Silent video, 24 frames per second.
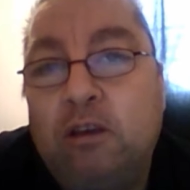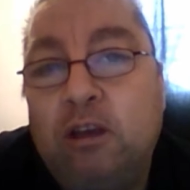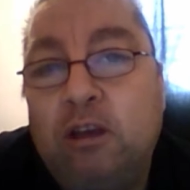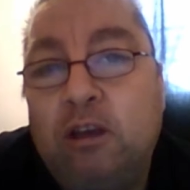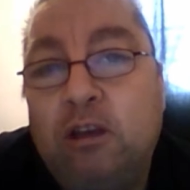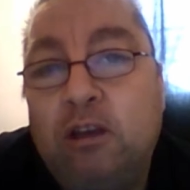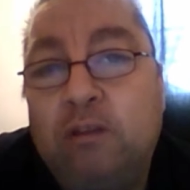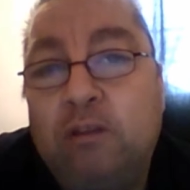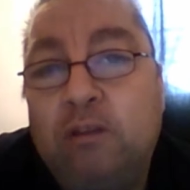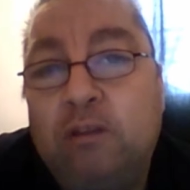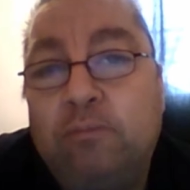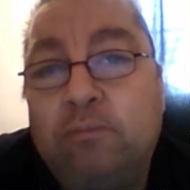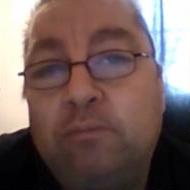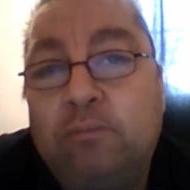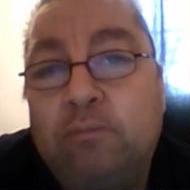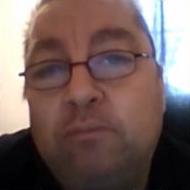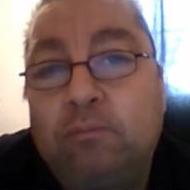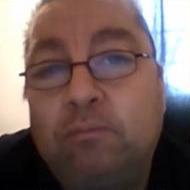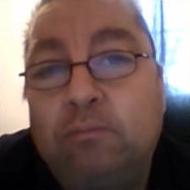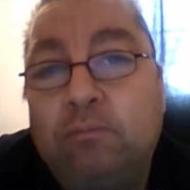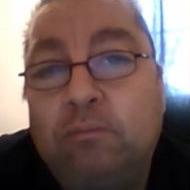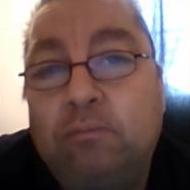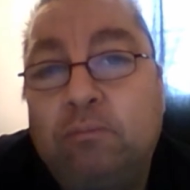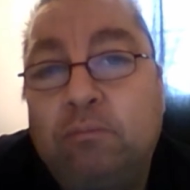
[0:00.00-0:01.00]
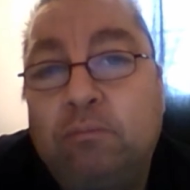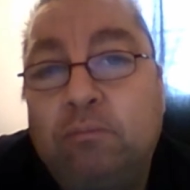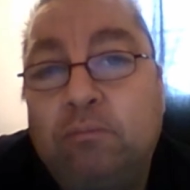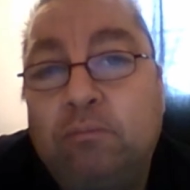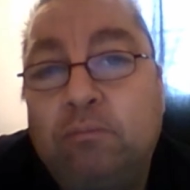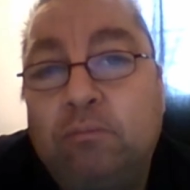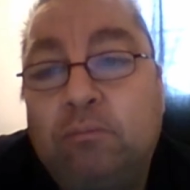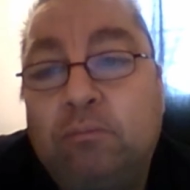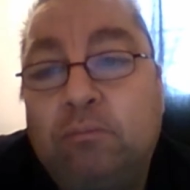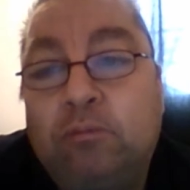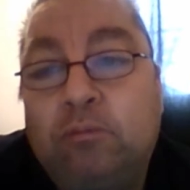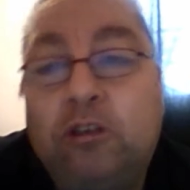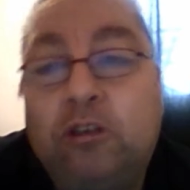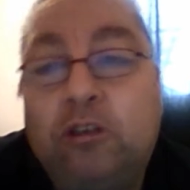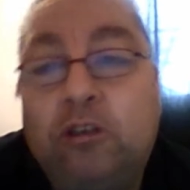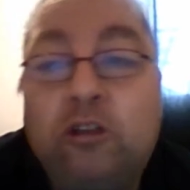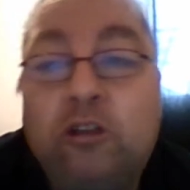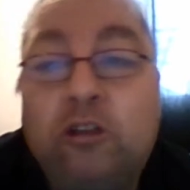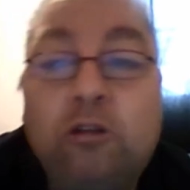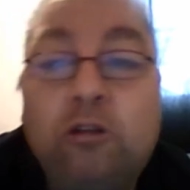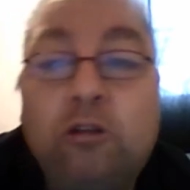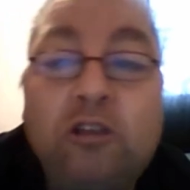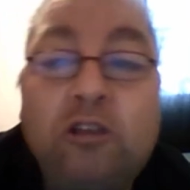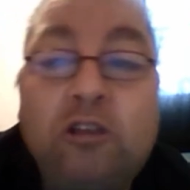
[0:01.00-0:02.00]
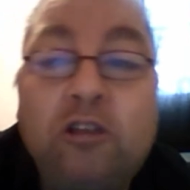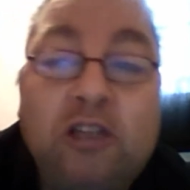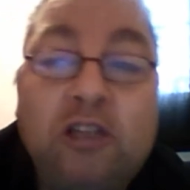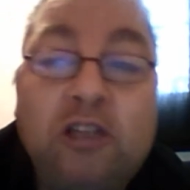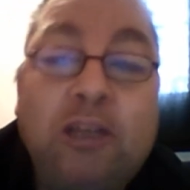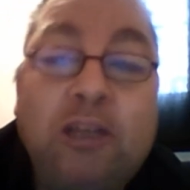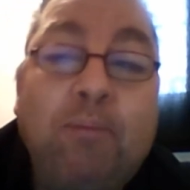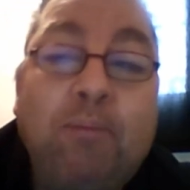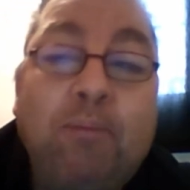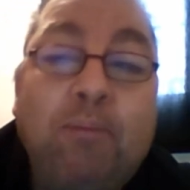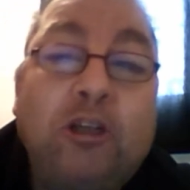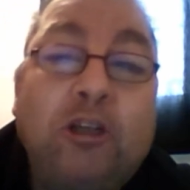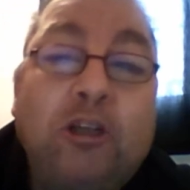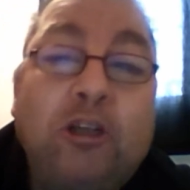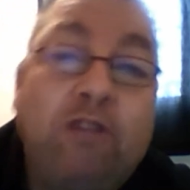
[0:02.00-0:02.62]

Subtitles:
In December